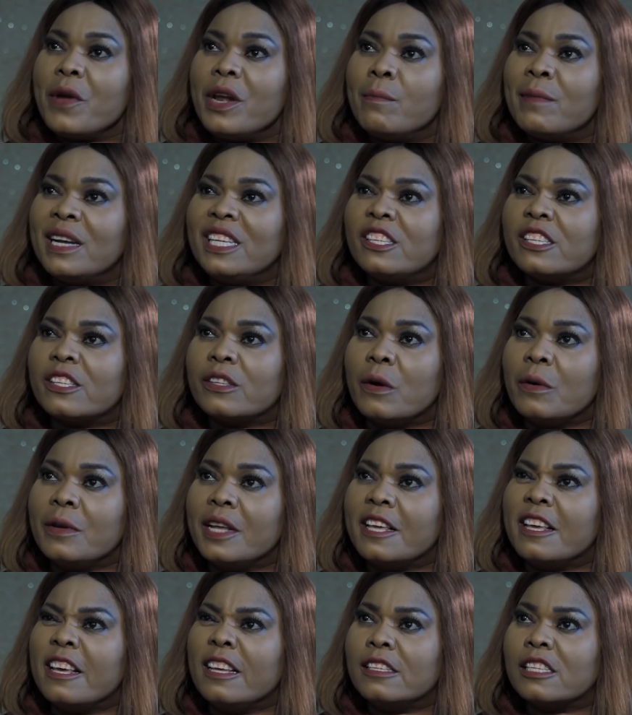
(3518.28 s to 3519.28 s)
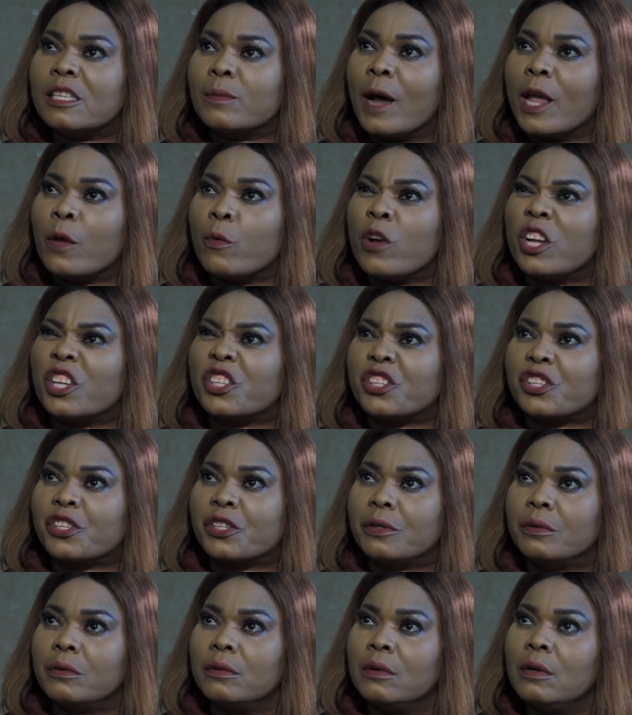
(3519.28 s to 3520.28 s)
married my son against my
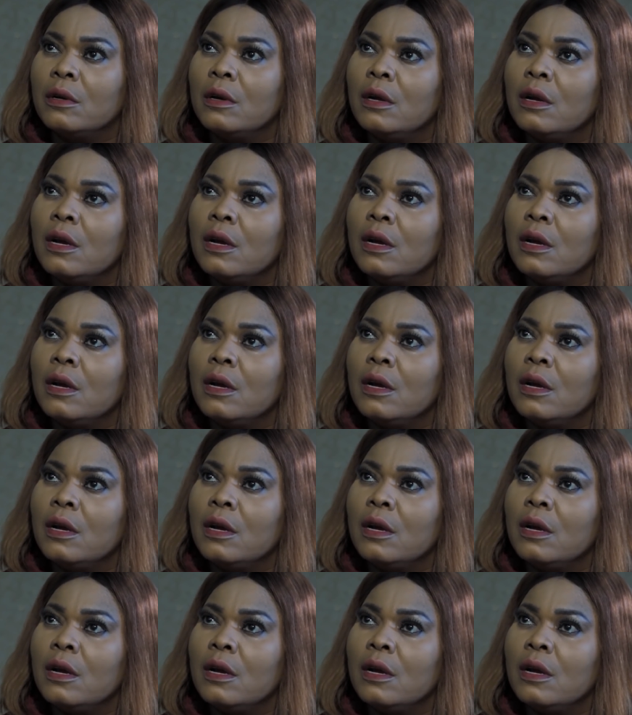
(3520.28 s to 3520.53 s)
wish.